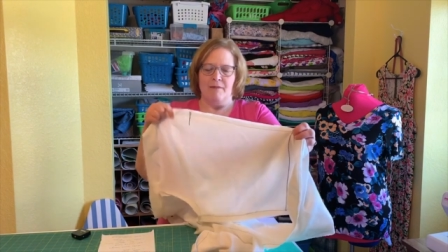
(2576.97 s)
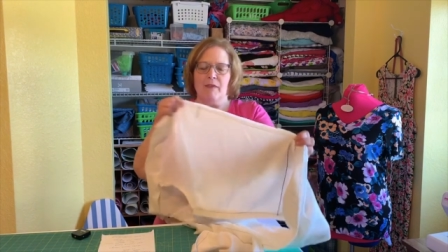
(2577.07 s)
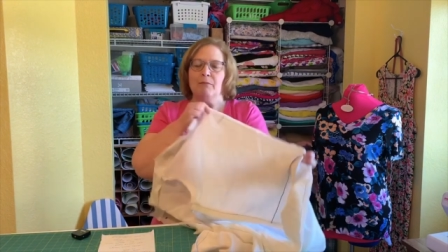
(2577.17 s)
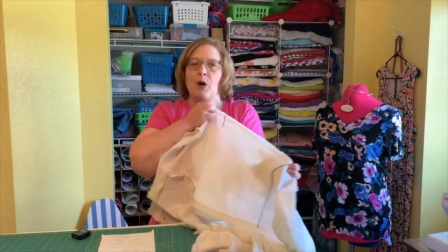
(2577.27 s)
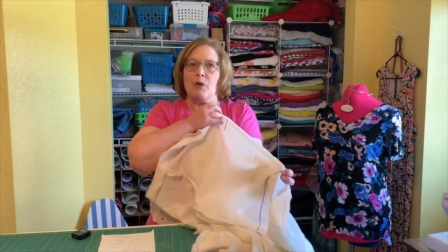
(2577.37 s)

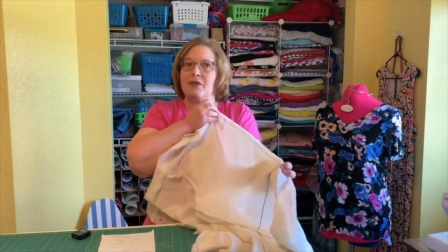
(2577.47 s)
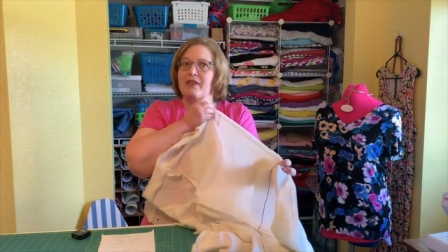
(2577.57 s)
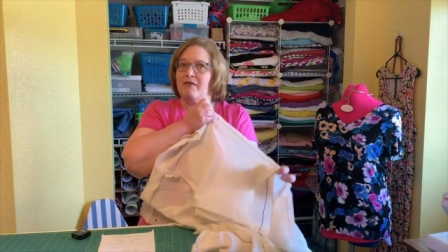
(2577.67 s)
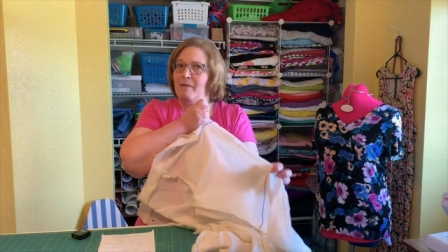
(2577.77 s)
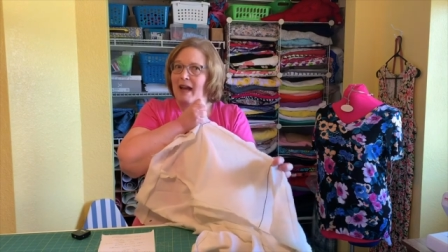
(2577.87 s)
Most
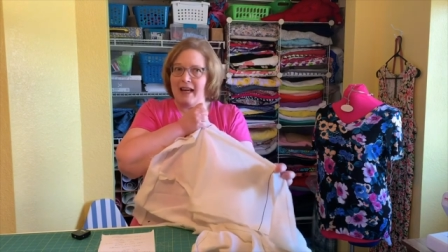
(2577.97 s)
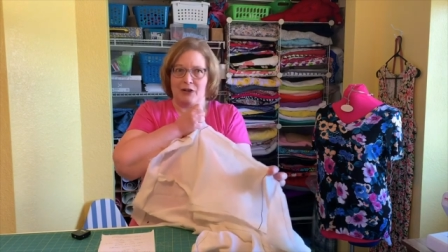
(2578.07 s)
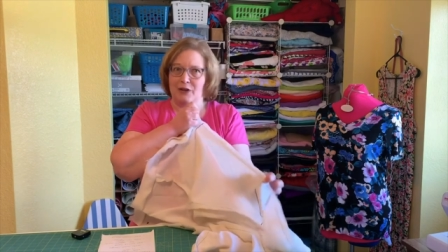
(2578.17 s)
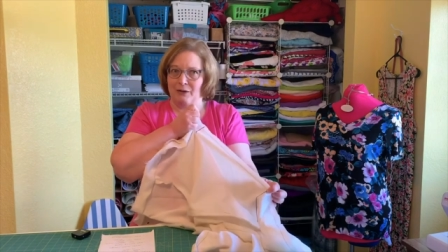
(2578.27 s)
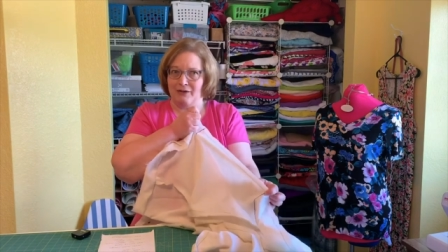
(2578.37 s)
of my
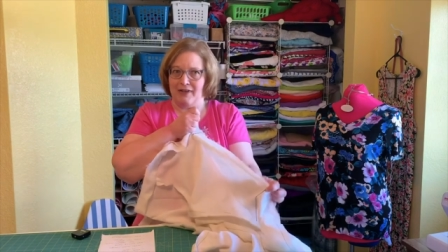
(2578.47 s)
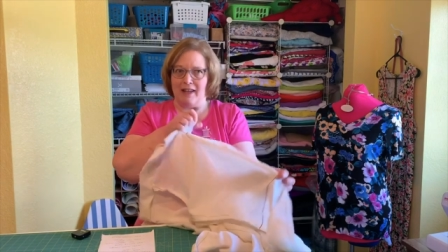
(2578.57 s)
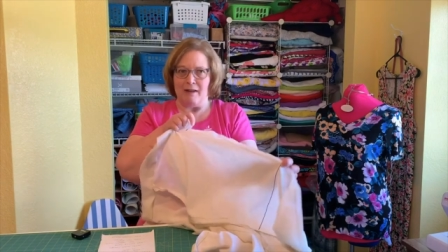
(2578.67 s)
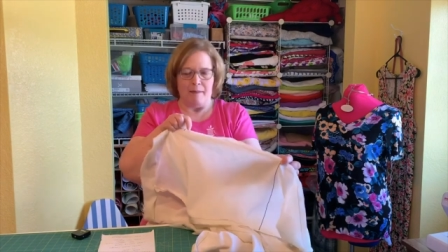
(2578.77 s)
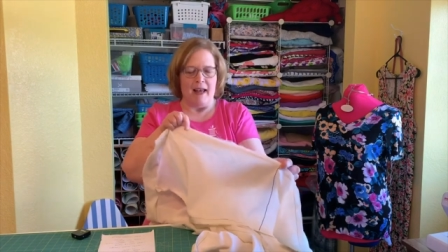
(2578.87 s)
issues
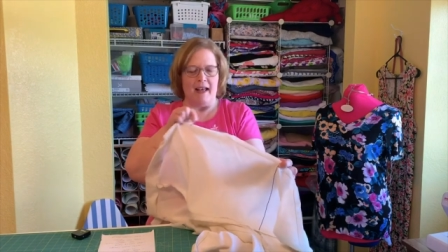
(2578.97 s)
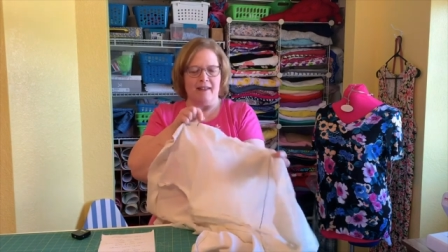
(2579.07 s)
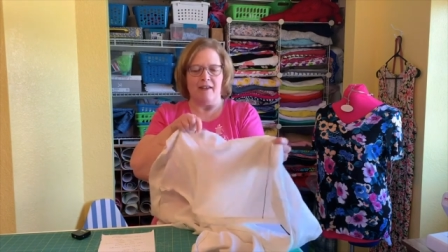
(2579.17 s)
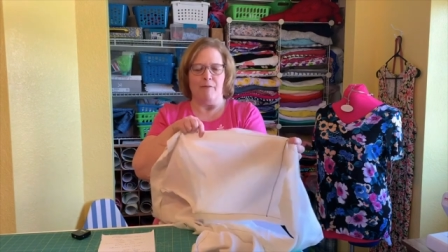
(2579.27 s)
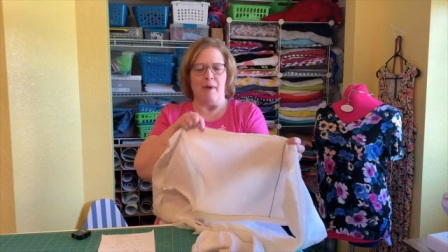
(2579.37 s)
in the
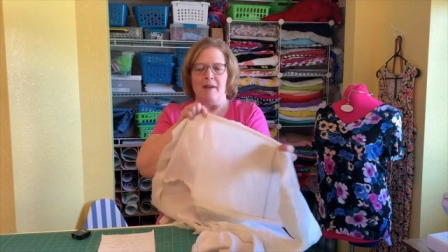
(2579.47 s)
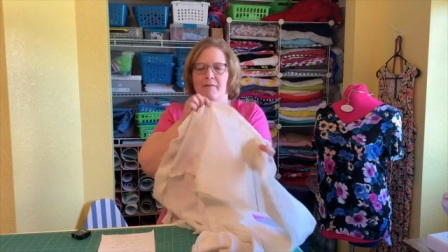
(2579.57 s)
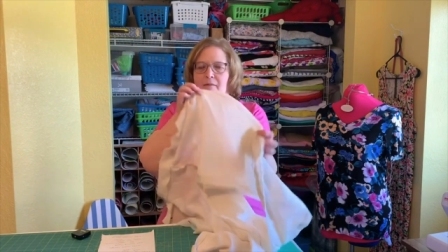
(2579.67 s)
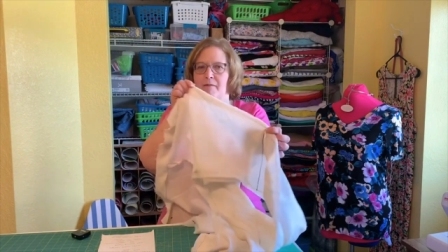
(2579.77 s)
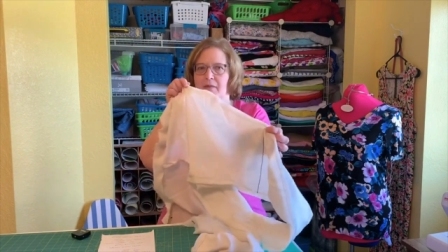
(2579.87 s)
past have
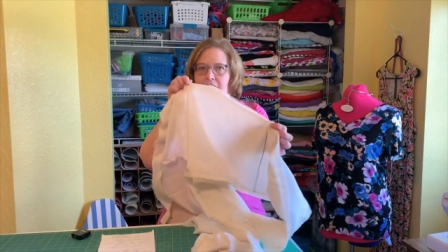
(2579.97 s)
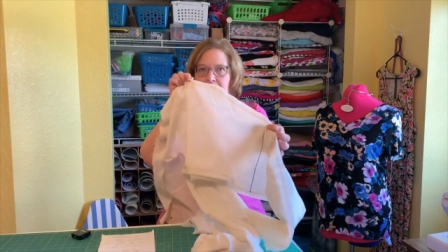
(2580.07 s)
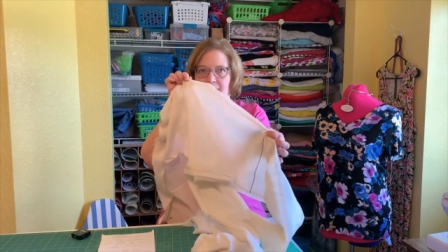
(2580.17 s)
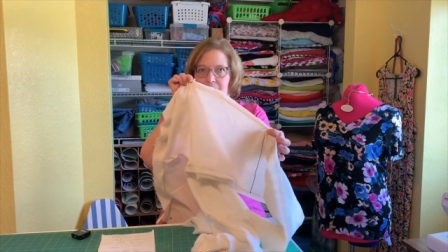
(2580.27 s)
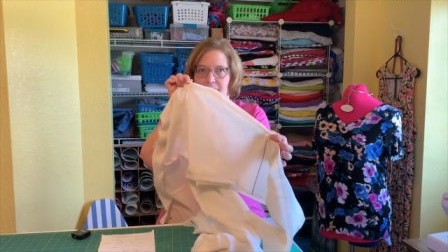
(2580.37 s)
been
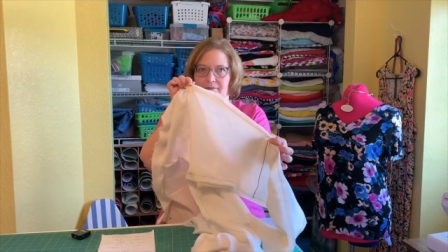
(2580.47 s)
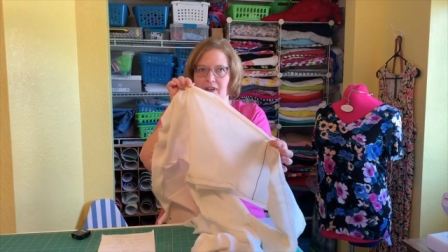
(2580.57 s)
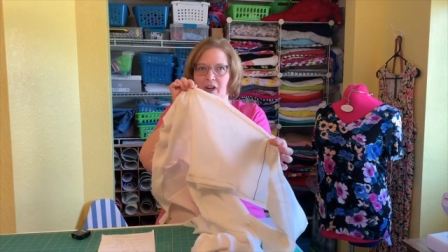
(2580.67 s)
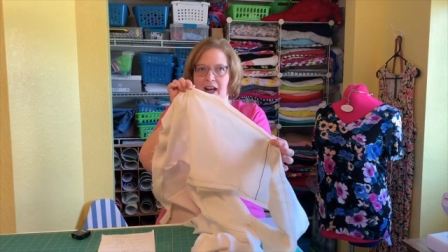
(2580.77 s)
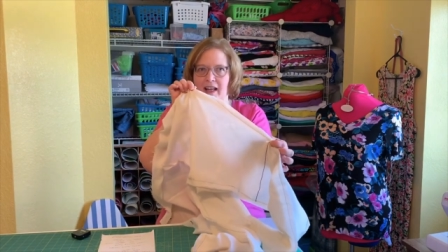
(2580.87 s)
that,
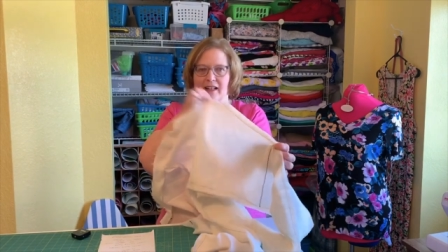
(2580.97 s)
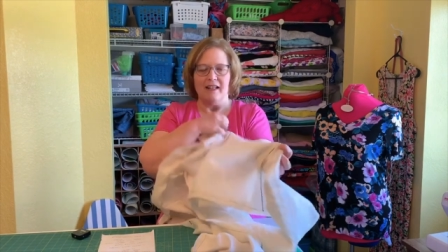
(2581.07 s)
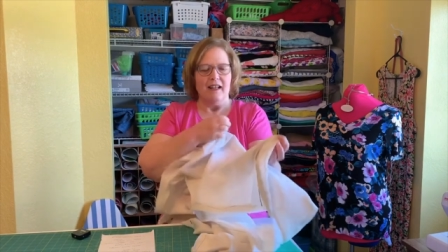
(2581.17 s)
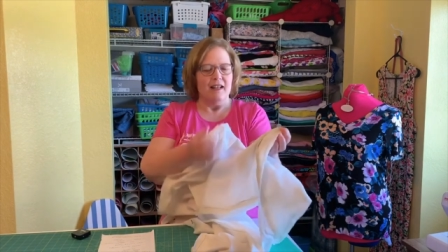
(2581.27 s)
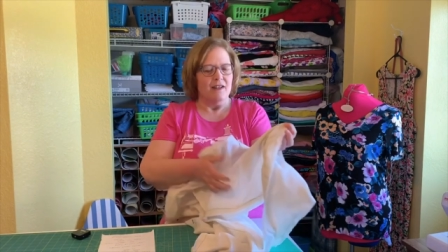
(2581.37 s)
all right?
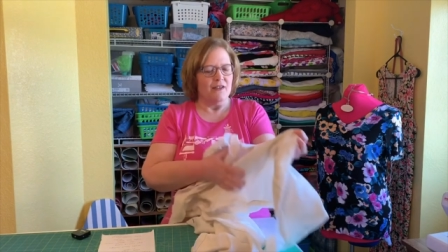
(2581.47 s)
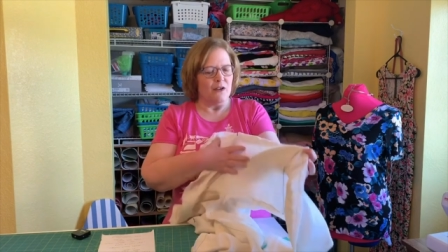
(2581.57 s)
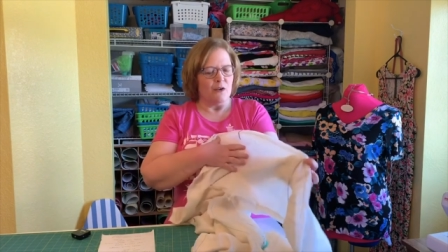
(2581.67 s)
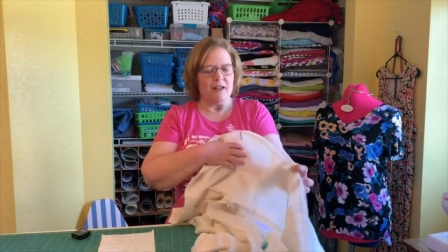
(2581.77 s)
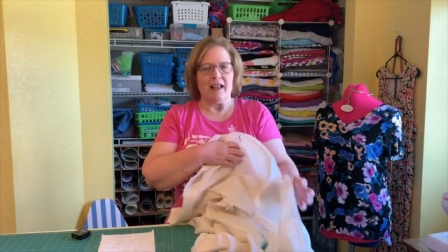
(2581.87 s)

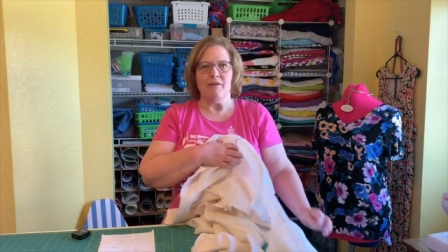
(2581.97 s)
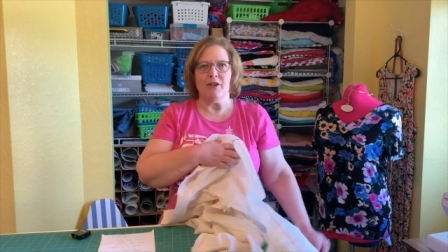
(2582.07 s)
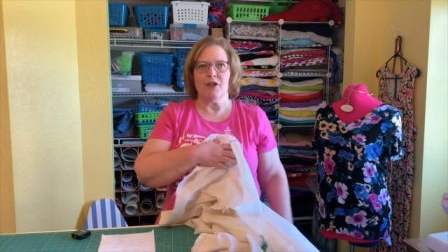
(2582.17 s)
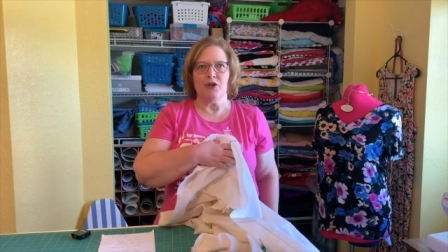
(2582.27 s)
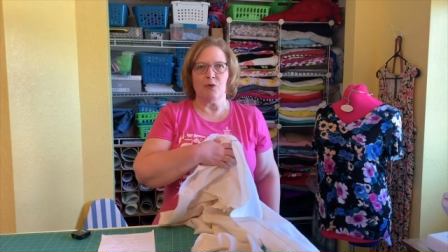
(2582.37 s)
So, because I have
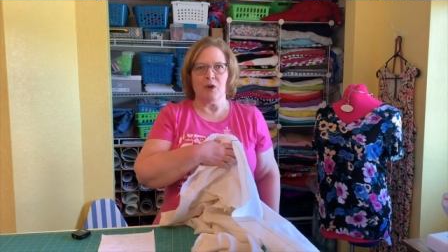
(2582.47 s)
very short